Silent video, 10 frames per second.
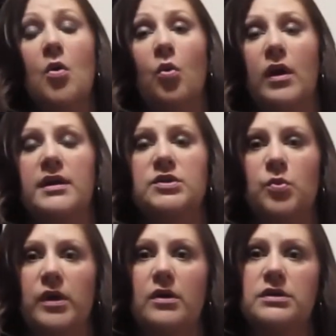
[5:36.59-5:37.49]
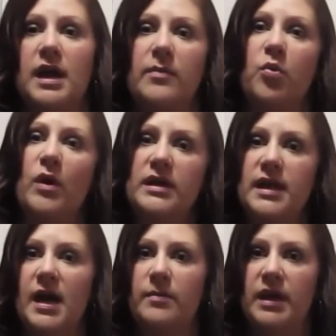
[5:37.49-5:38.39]
Whereas when our type 1
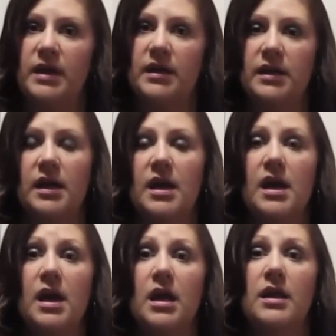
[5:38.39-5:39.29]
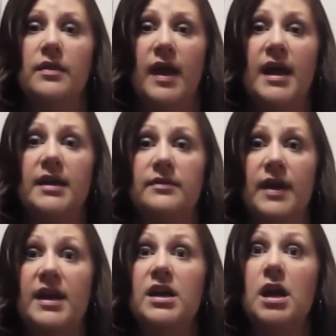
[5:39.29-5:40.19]
diabetic,
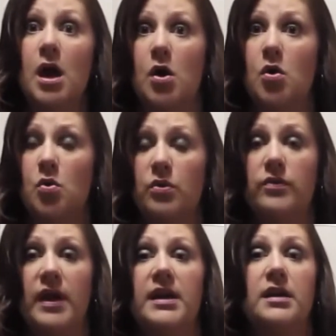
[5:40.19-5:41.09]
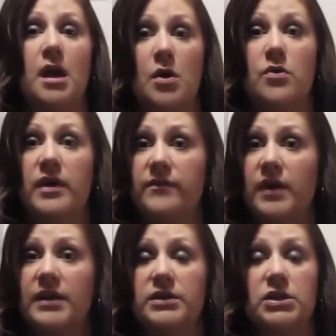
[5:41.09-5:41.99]
they know they've
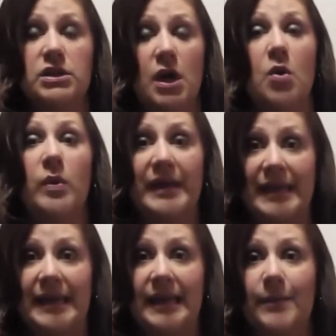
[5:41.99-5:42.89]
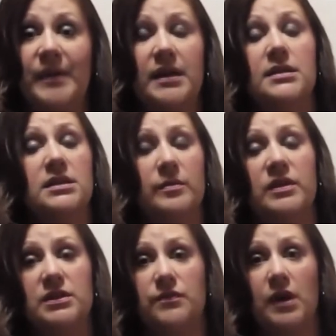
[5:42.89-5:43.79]
got to go in because something
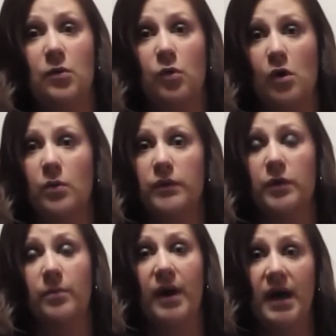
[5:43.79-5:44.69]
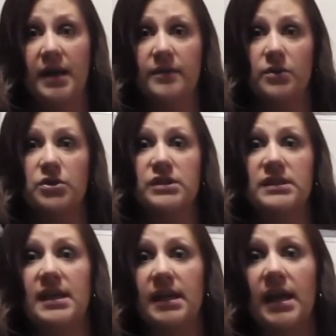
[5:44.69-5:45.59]
is very wrong with their body, they're
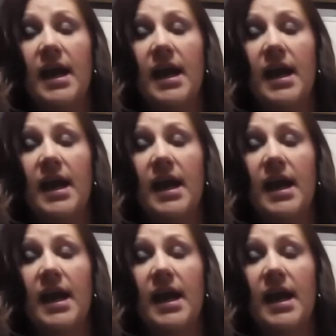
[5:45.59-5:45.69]
sick,